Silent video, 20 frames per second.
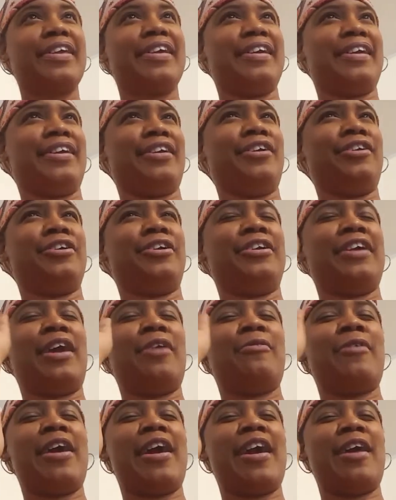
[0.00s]
And you know,
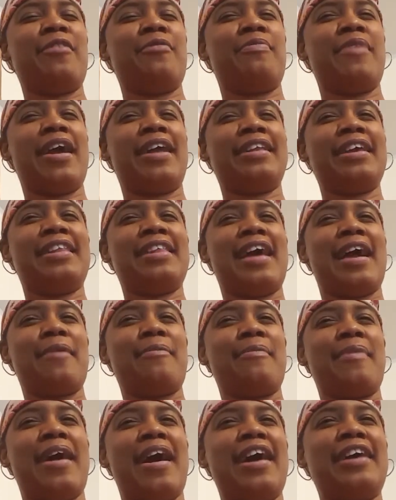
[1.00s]
they wave back. They're
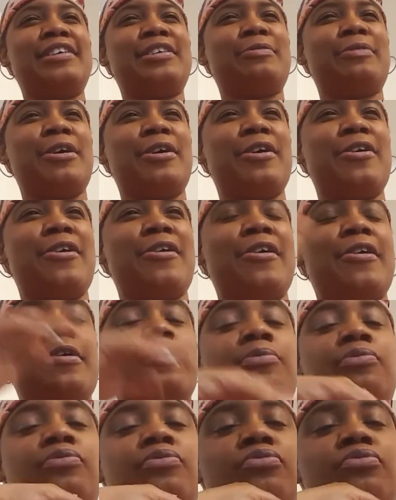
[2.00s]
like, bye, sweetheart.